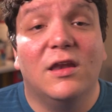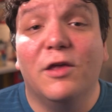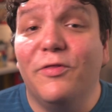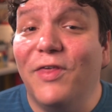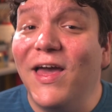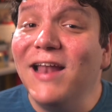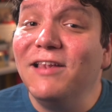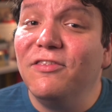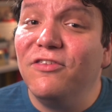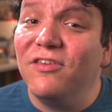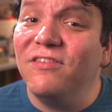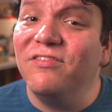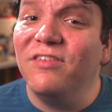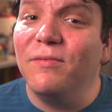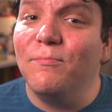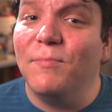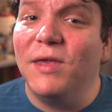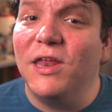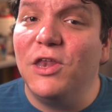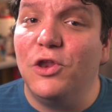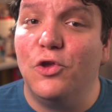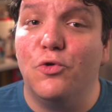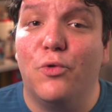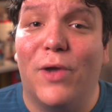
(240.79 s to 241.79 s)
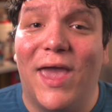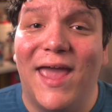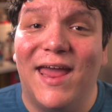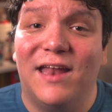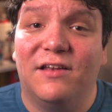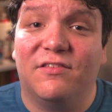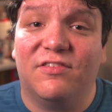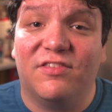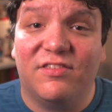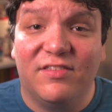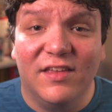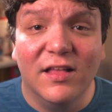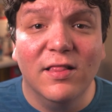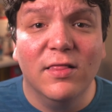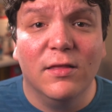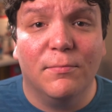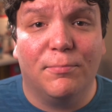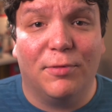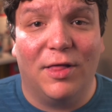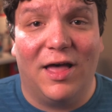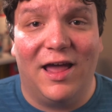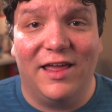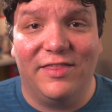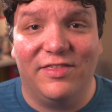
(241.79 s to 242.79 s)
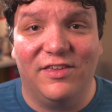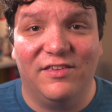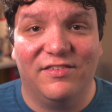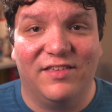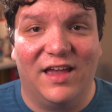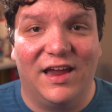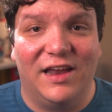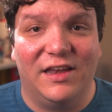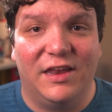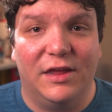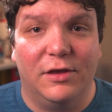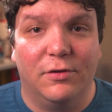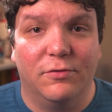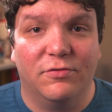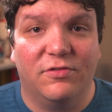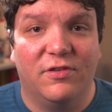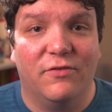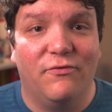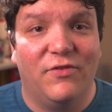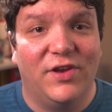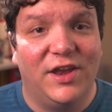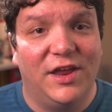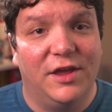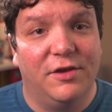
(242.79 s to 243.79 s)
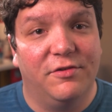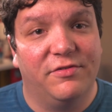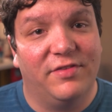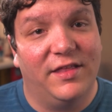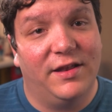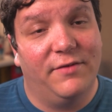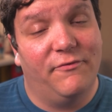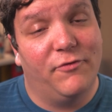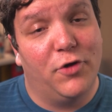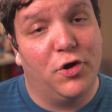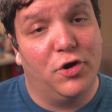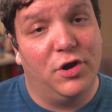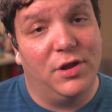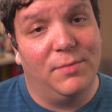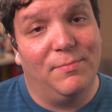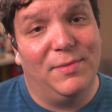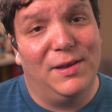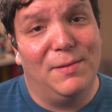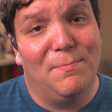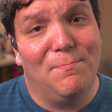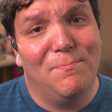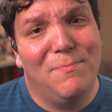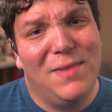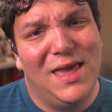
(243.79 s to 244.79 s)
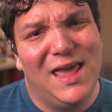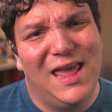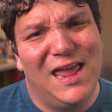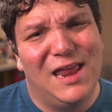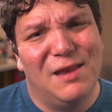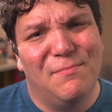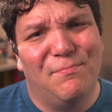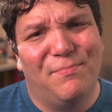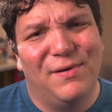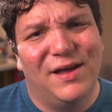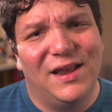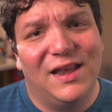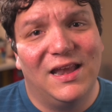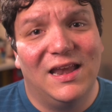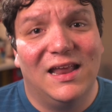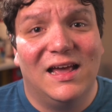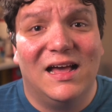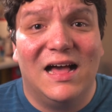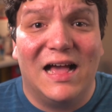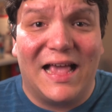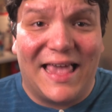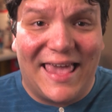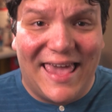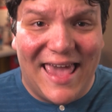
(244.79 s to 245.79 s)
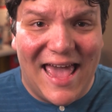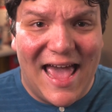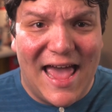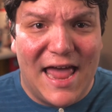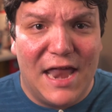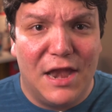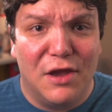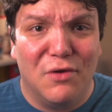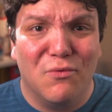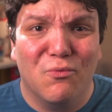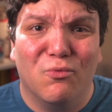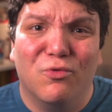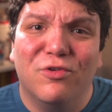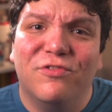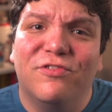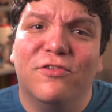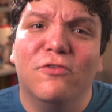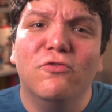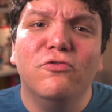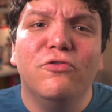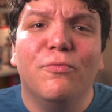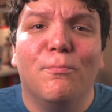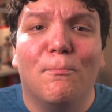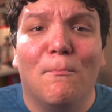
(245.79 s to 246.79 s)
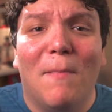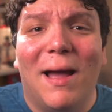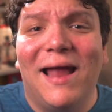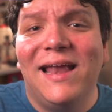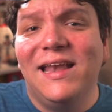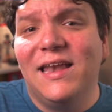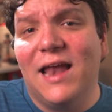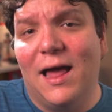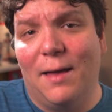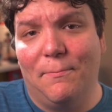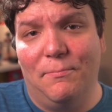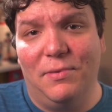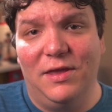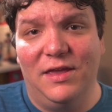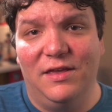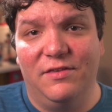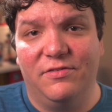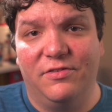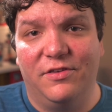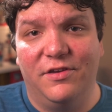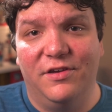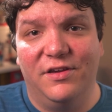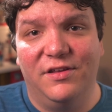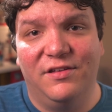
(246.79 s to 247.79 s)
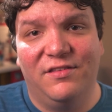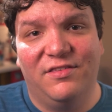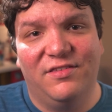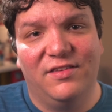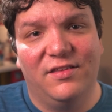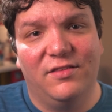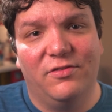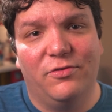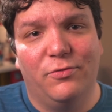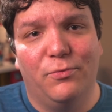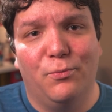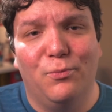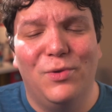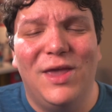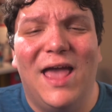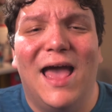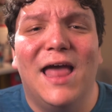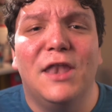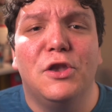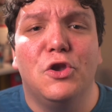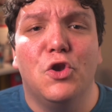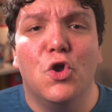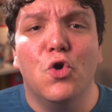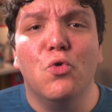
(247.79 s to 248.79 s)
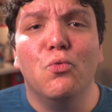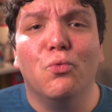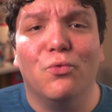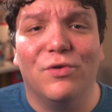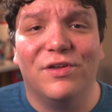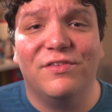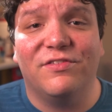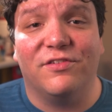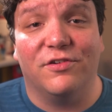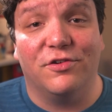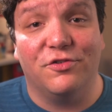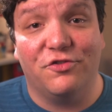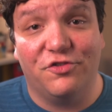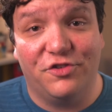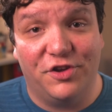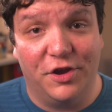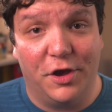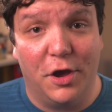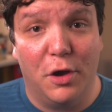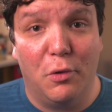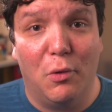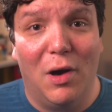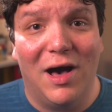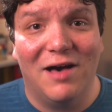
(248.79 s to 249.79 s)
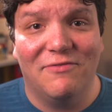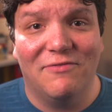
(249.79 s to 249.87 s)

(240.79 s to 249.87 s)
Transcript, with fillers: Now that doesn't mean you can't still apply these ideals to videos that have already been made, but again, results might not be as good since we had no research to go